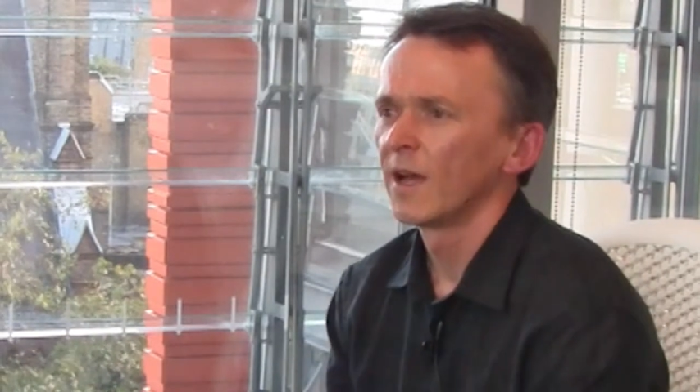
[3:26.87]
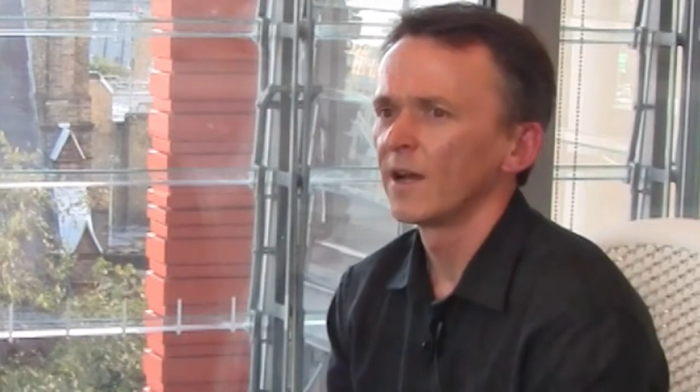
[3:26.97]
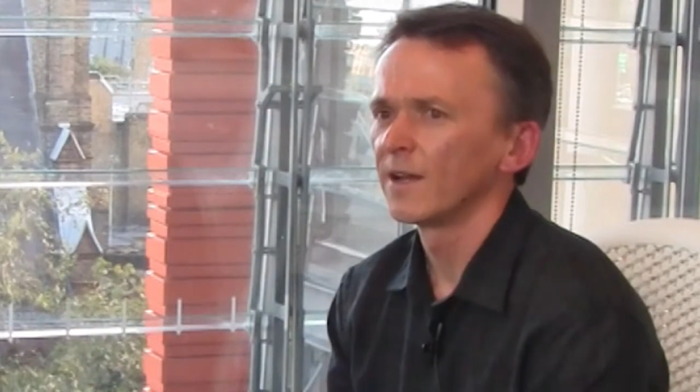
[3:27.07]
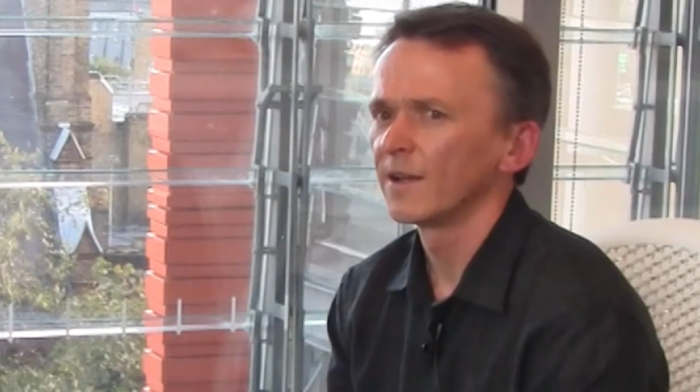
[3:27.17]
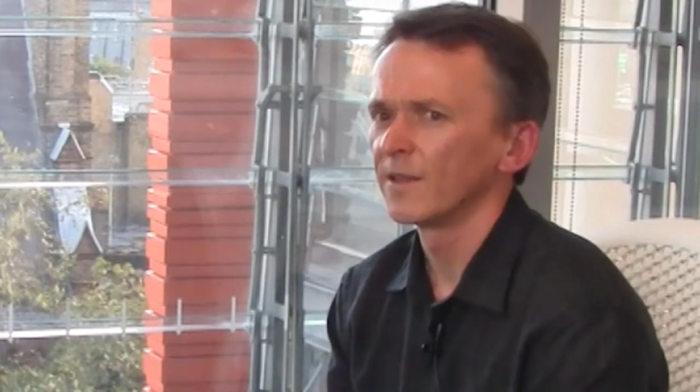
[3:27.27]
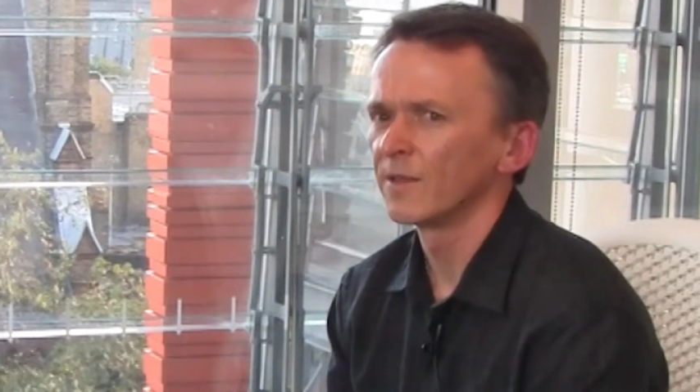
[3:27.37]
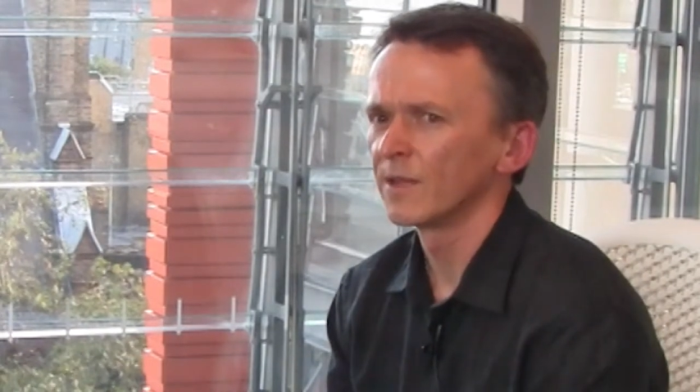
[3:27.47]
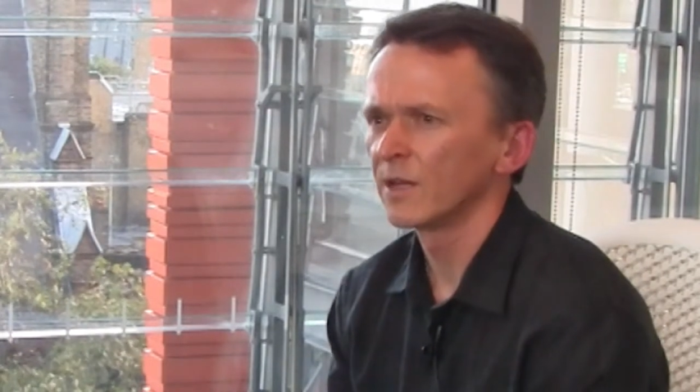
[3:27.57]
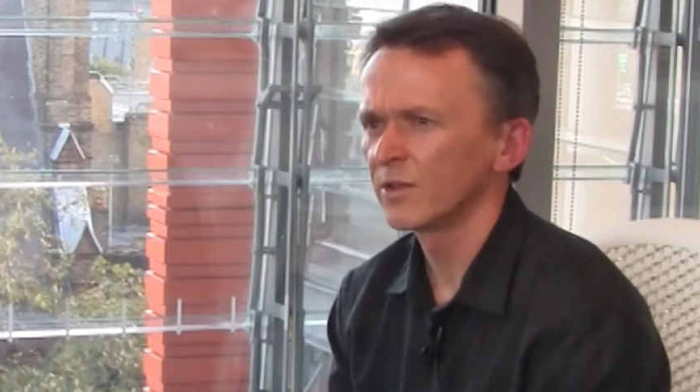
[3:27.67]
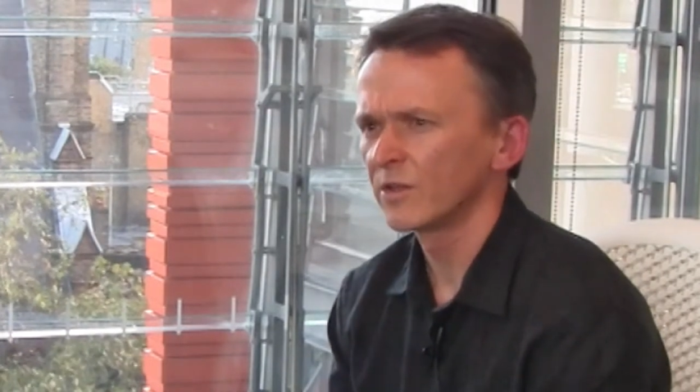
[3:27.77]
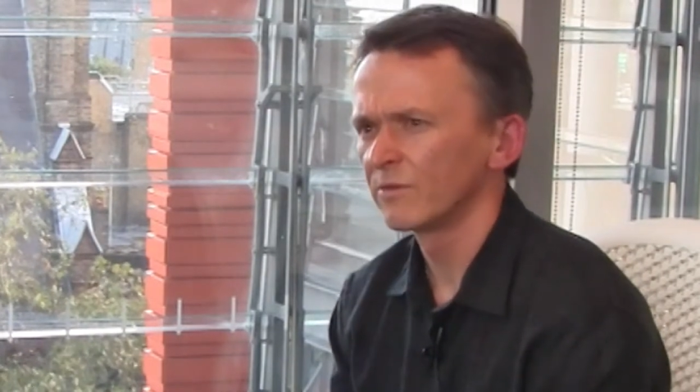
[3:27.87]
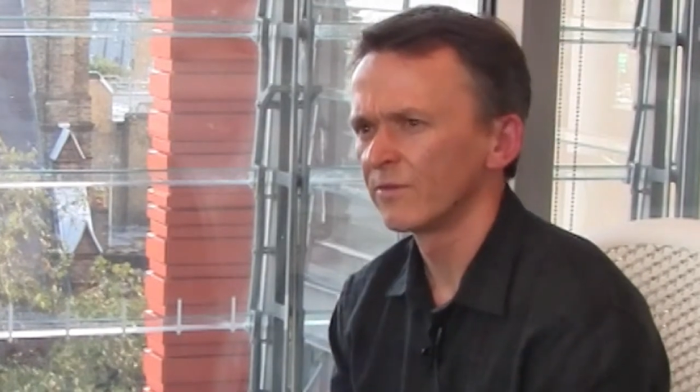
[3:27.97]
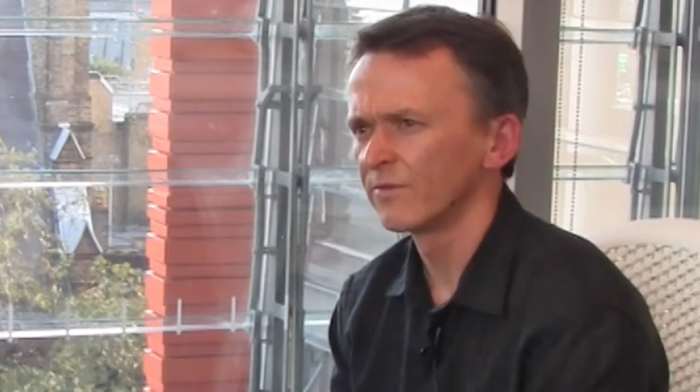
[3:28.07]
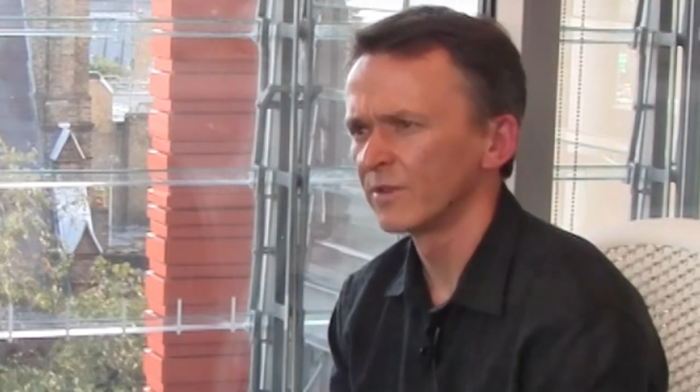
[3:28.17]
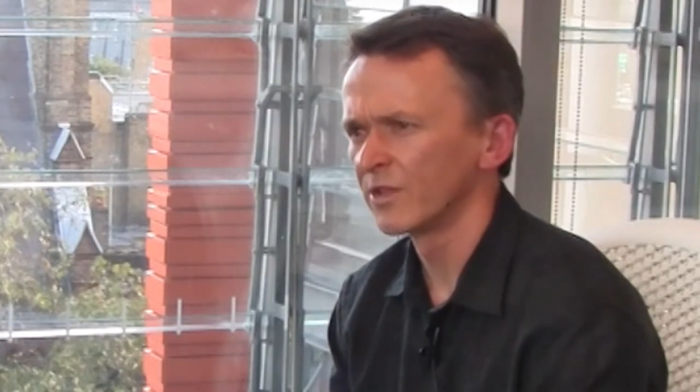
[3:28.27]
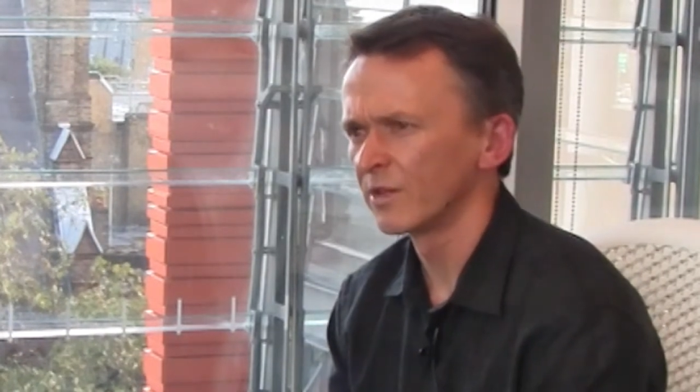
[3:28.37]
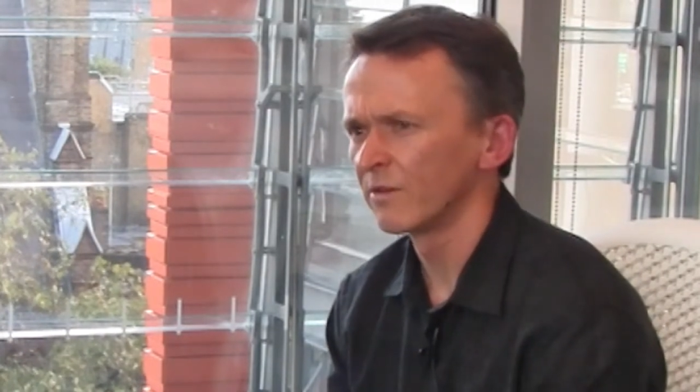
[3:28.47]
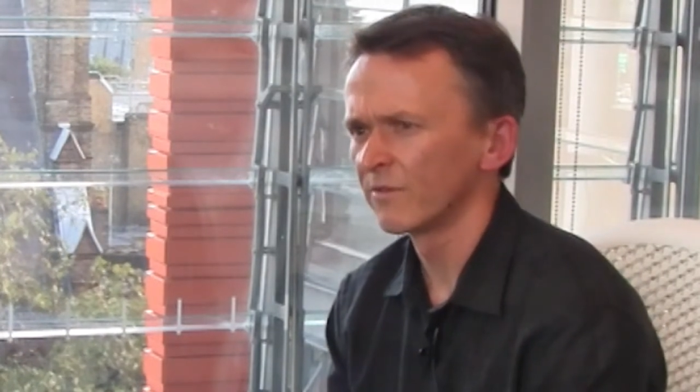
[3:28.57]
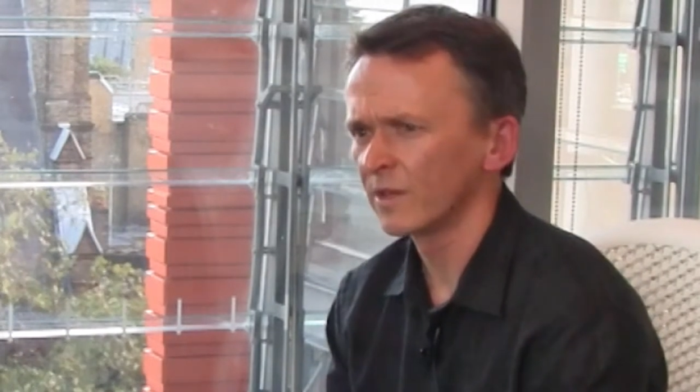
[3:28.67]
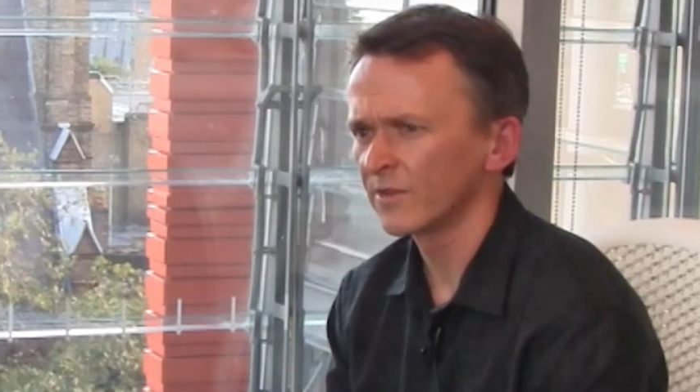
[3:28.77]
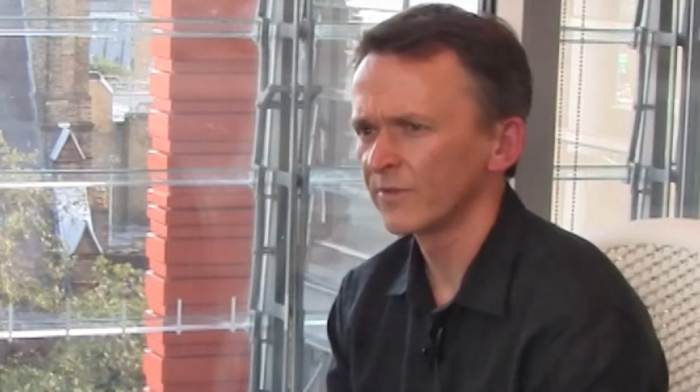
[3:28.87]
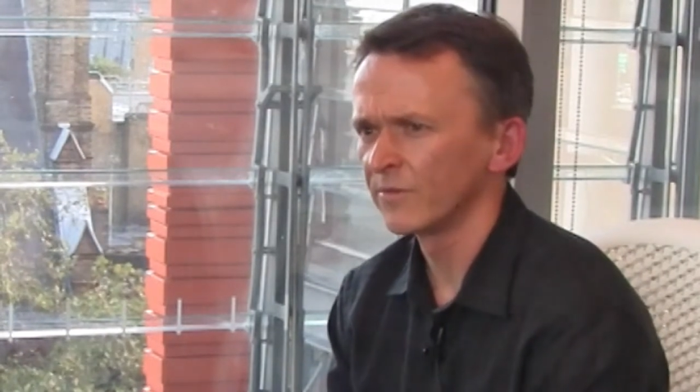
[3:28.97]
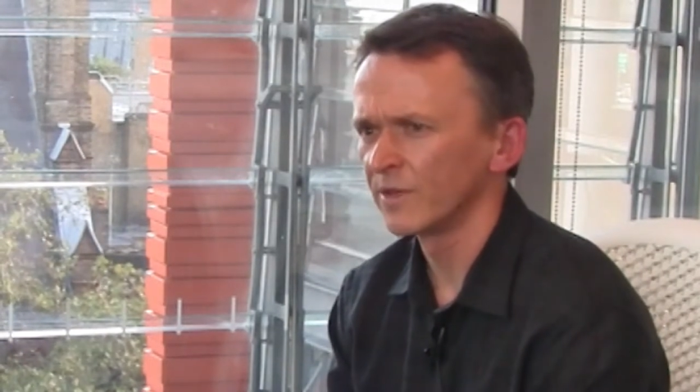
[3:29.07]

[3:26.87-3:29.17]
And the nature of digital over the last few